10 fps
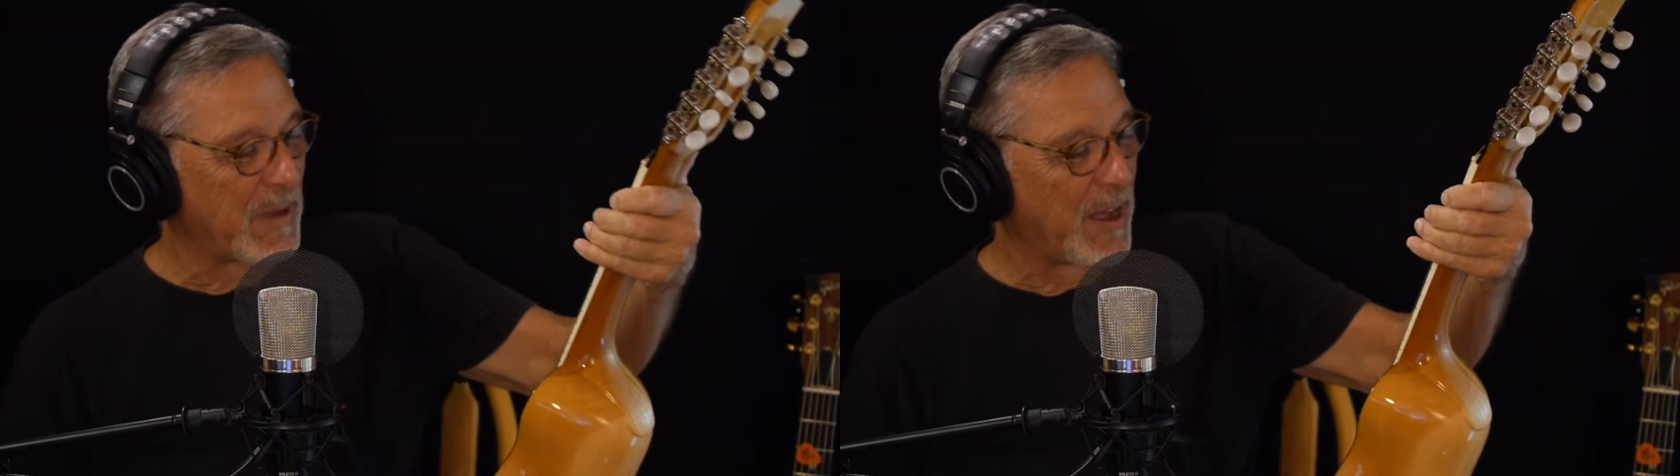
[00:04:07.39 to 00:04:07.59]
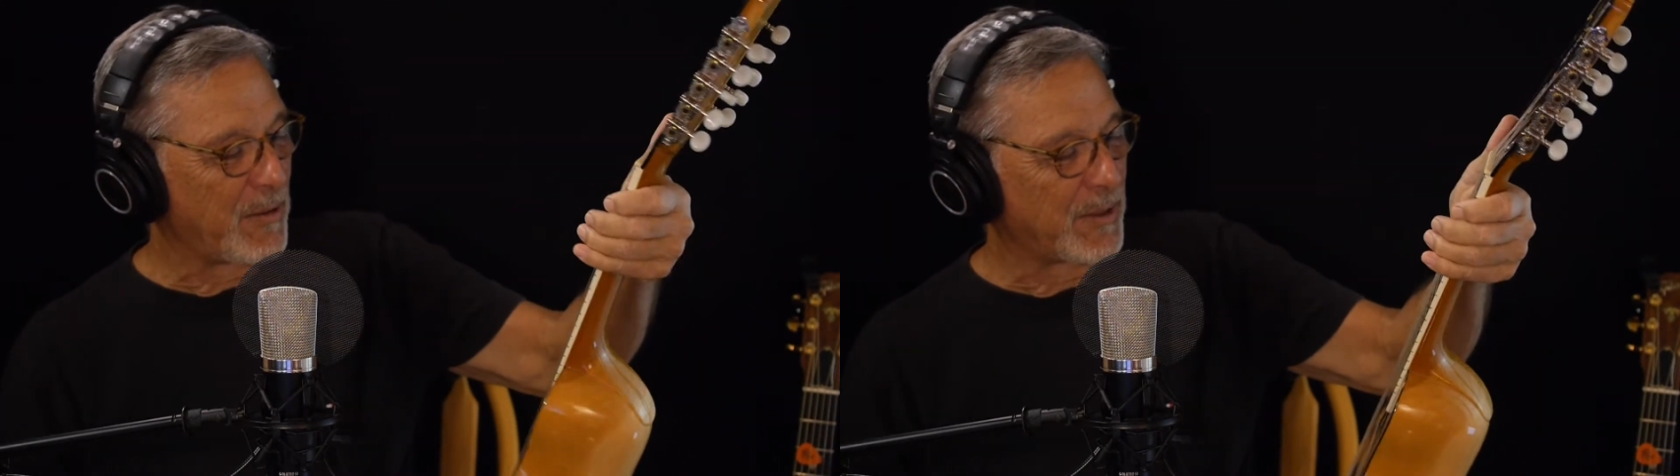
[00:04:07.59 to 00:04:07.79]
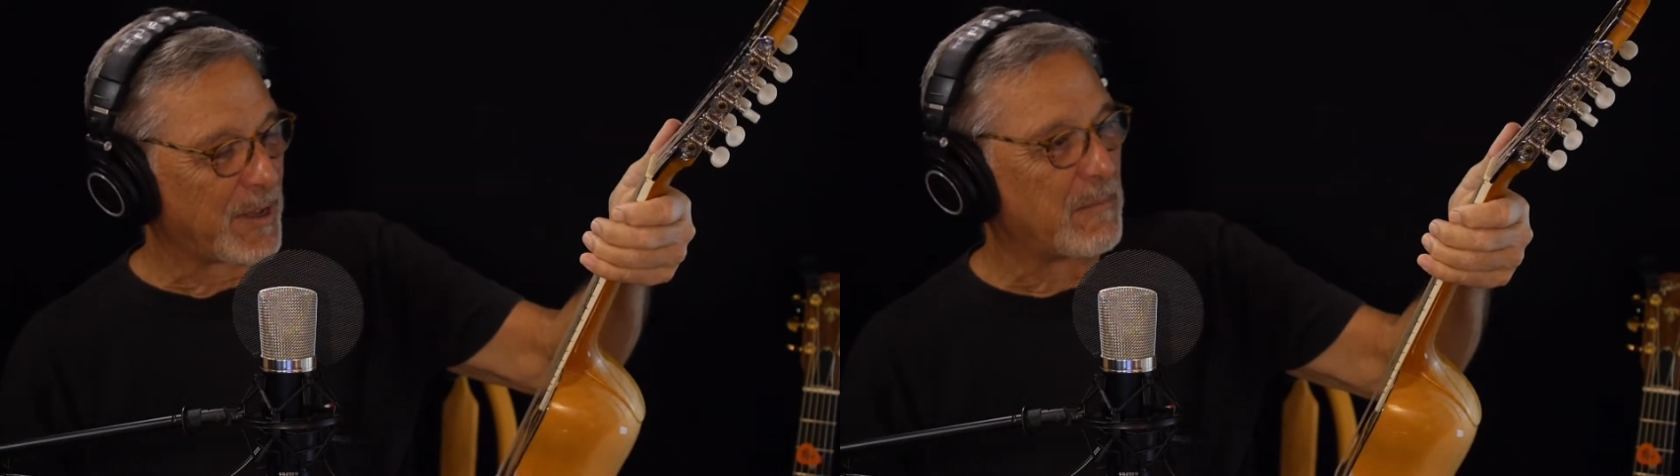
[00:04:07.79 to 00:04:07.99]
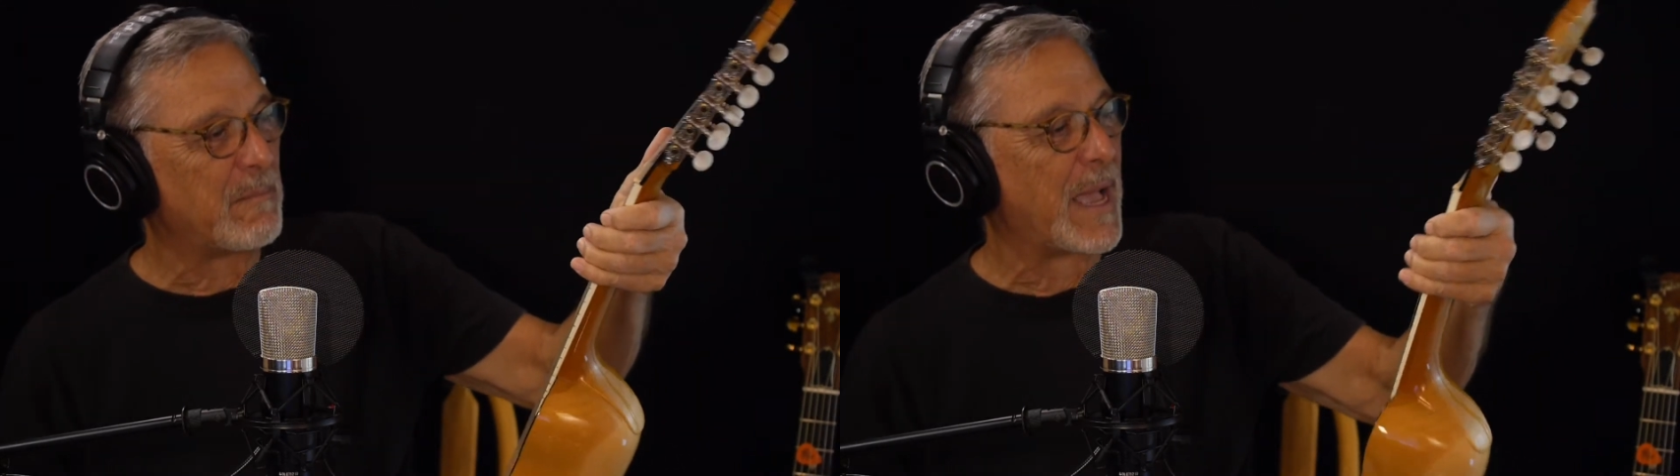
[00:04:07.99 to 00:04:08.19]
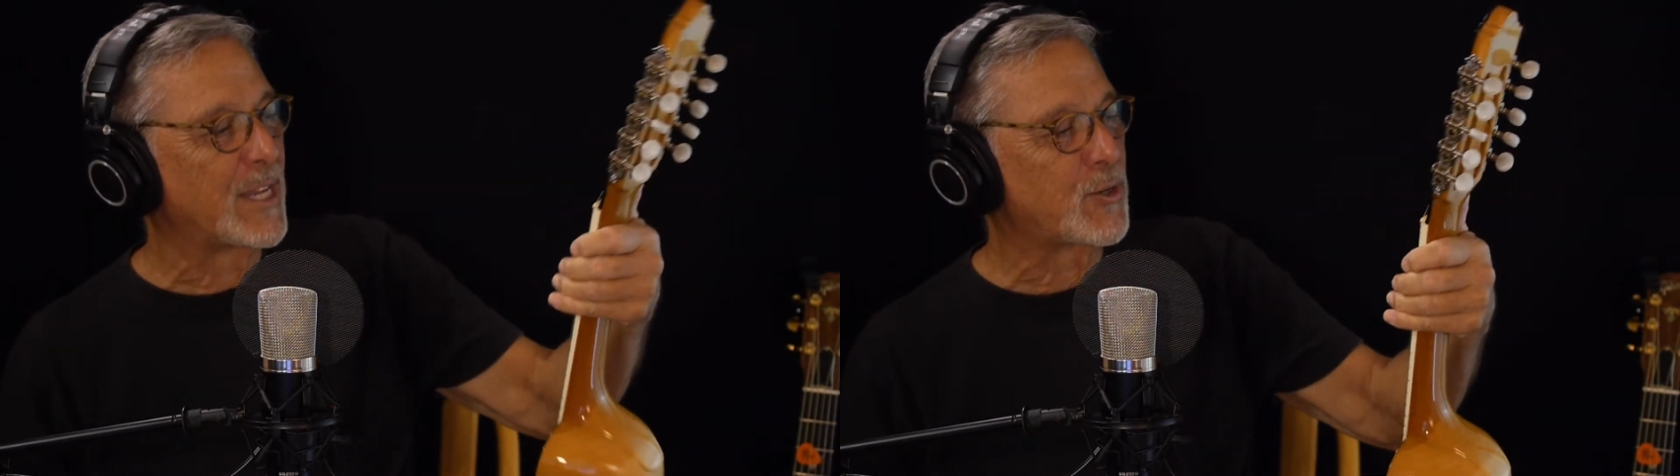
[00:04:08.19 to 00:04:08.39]
I'll
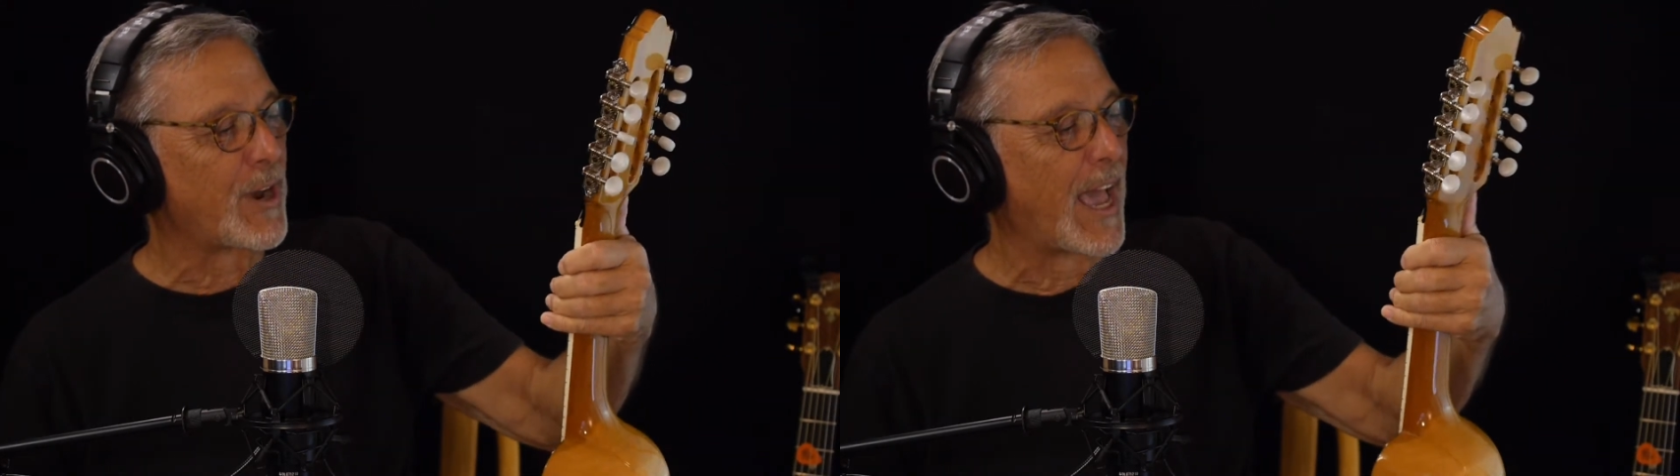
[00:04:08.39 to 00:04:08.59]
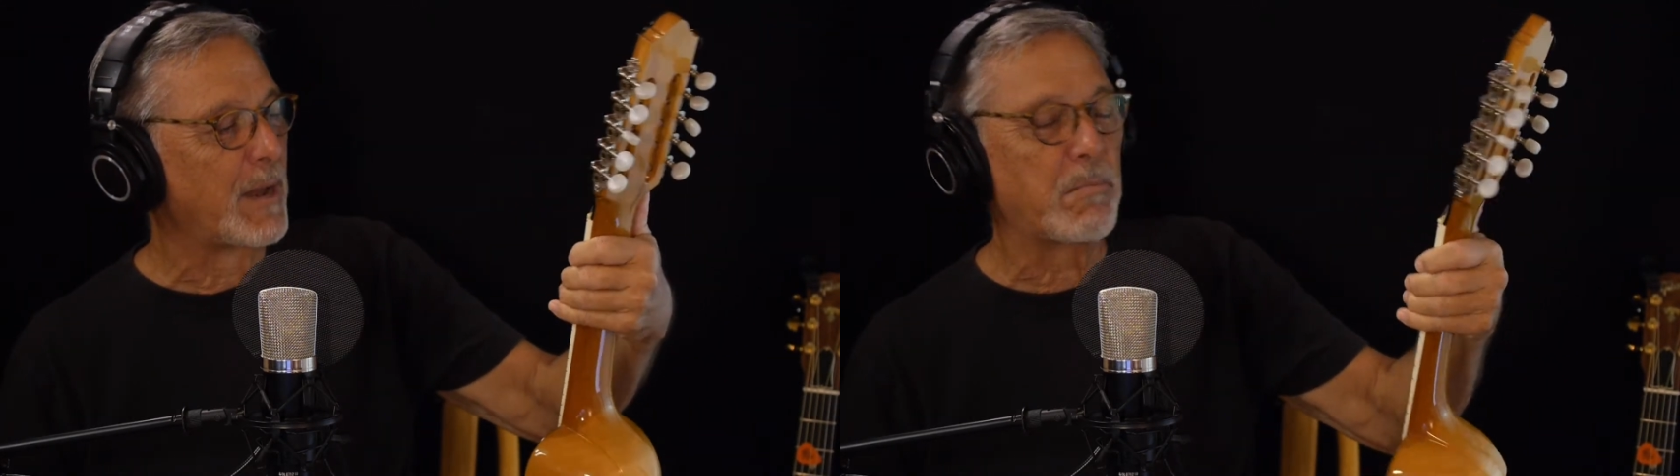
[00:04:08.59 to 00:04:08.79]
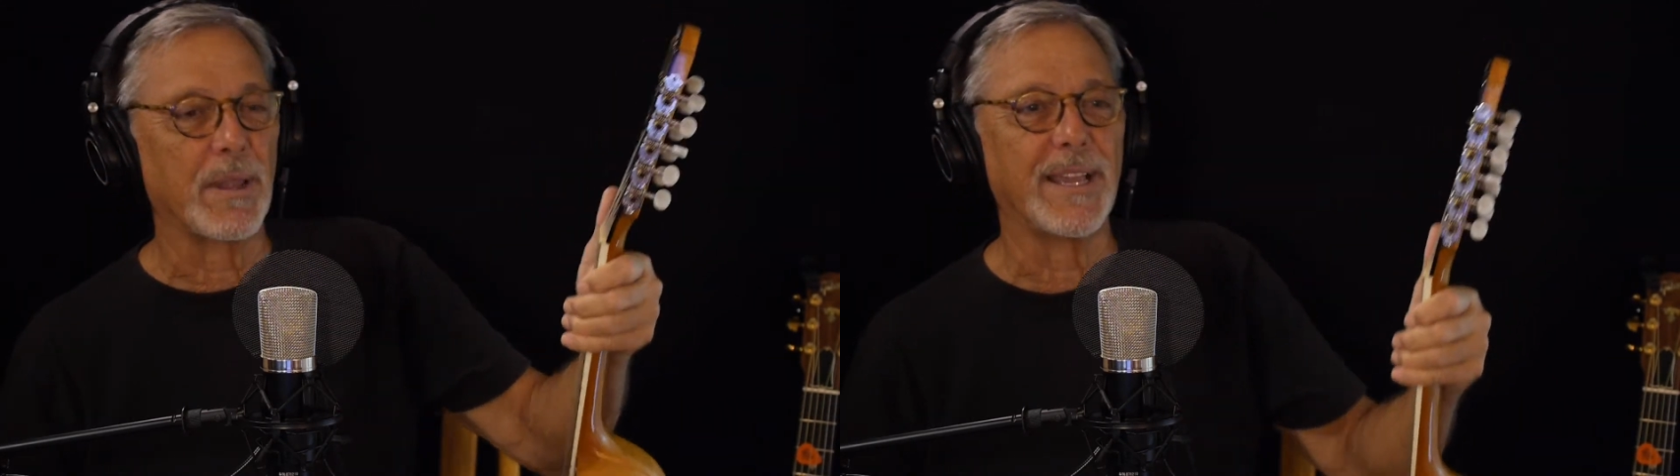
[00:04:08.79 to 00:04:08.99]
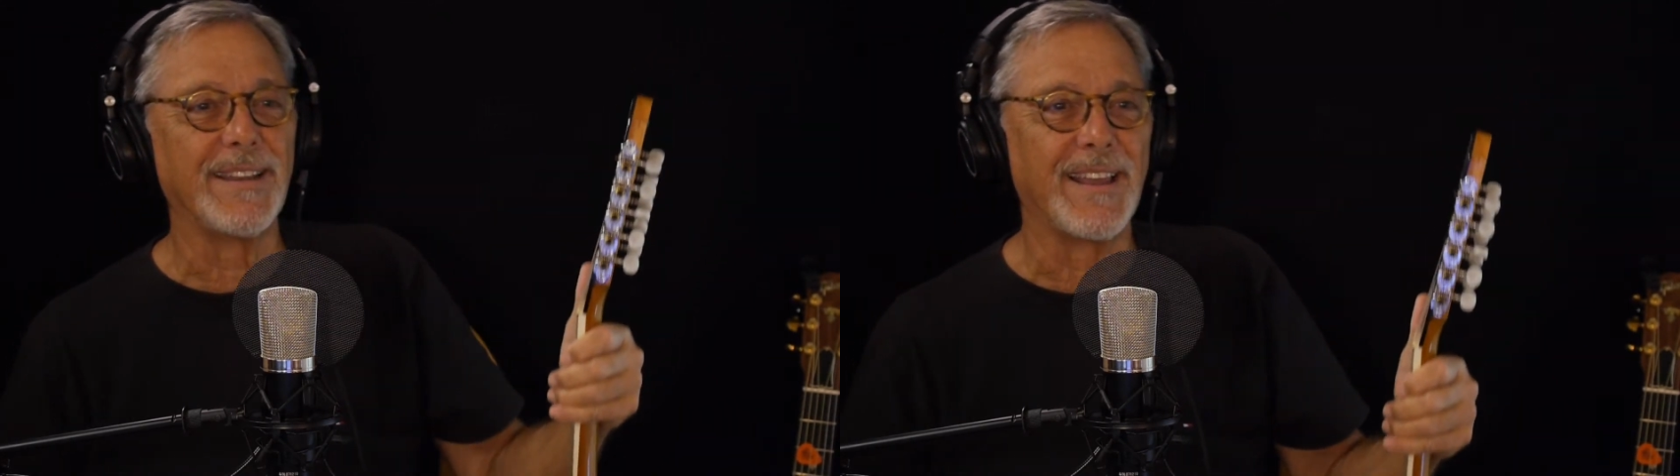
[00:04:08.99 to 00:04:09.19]
master how to play it.